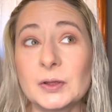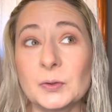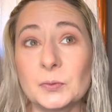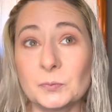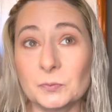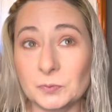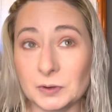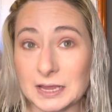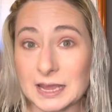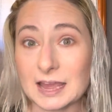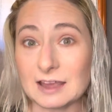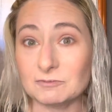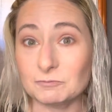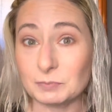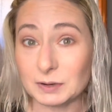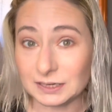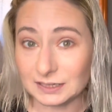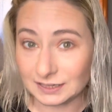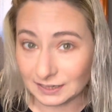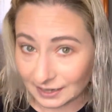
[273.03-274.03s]
we have
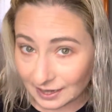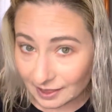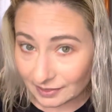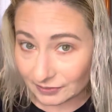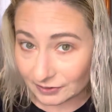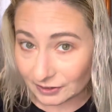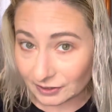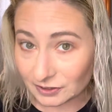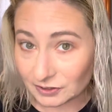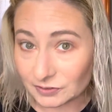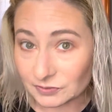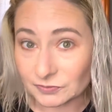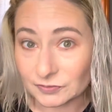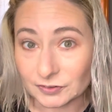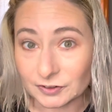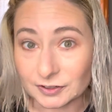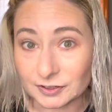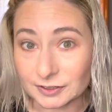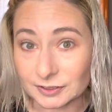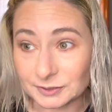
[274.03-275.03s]
been together
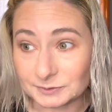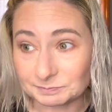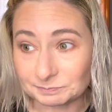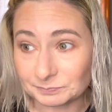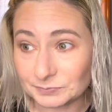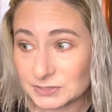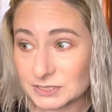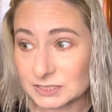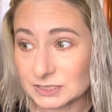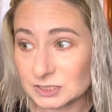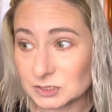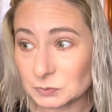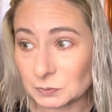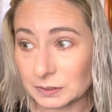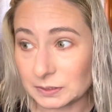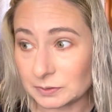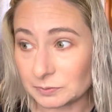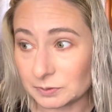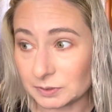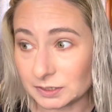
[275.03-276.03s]
for, since we
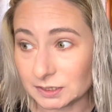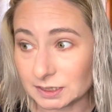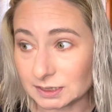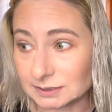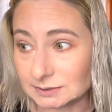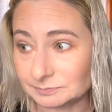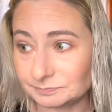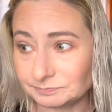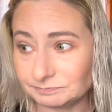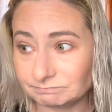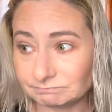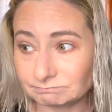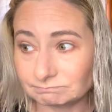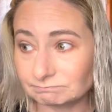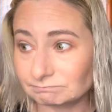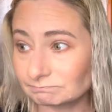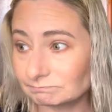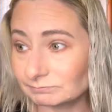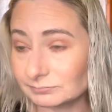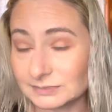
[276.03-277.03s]
were
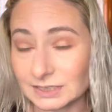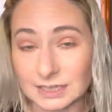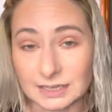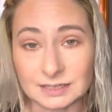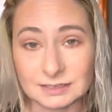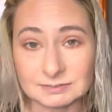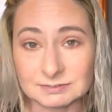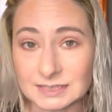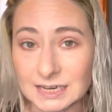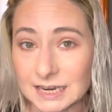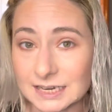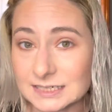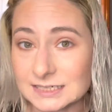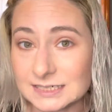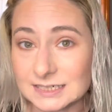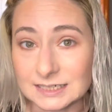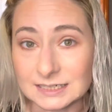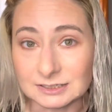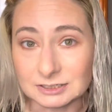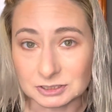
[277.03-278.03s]
like
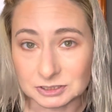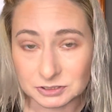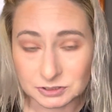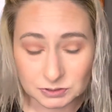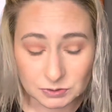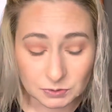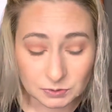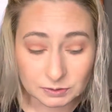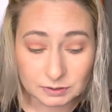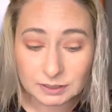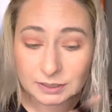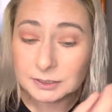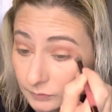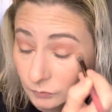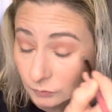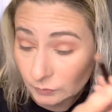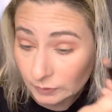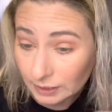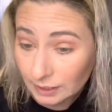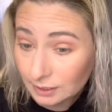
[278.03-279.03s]
19 years old.
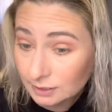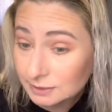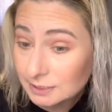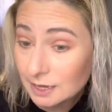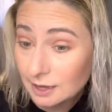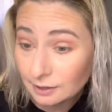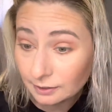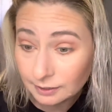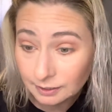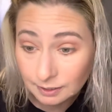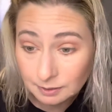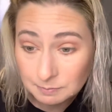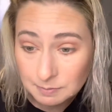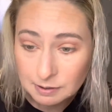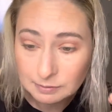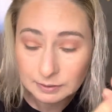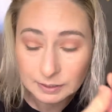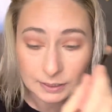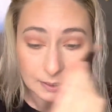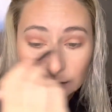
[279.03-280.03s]
We are talking
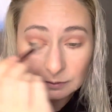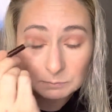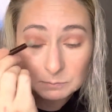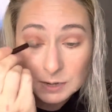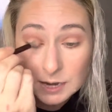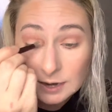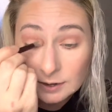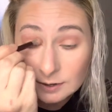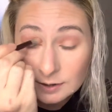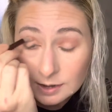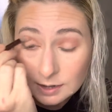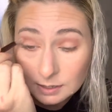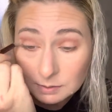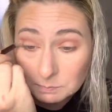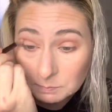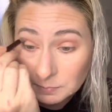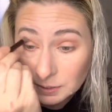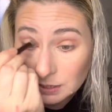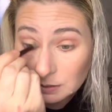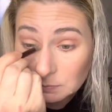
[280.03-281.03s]
about getting married
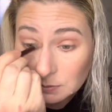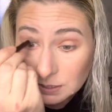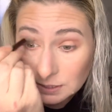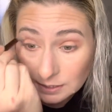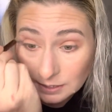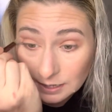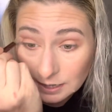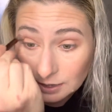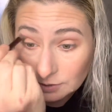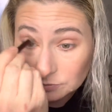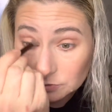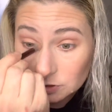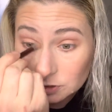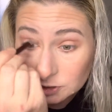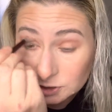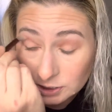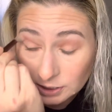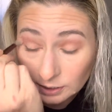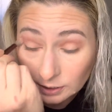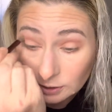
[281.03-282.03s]
maybe after
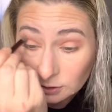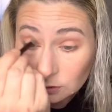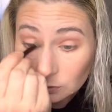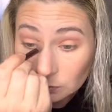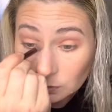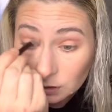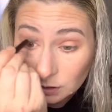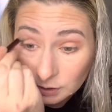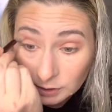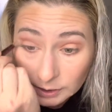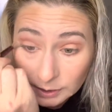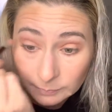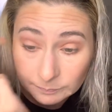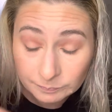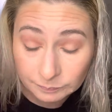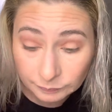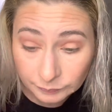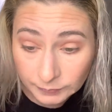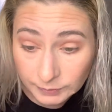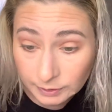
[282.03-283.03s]
January,
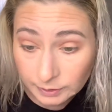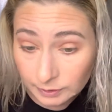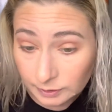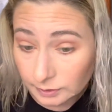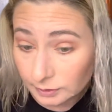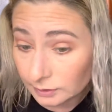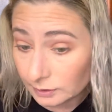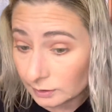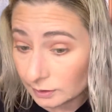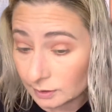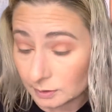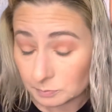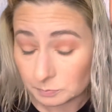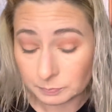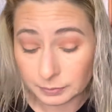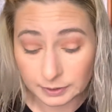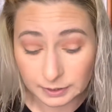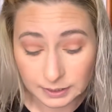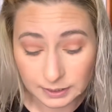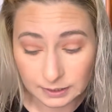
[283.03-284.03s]

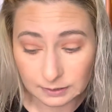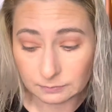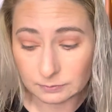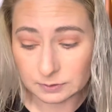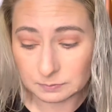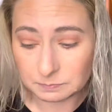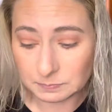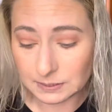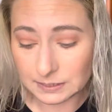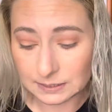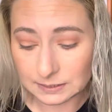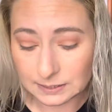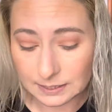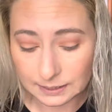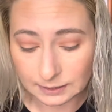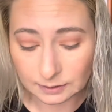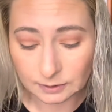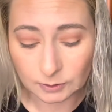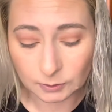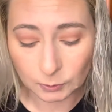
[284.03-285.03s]
but it would be
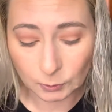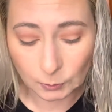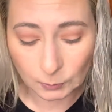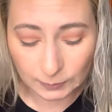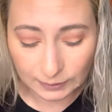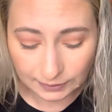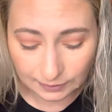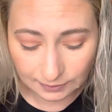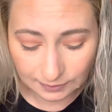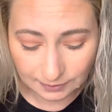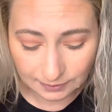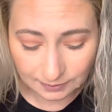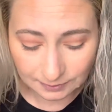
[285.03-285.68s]
like a quick,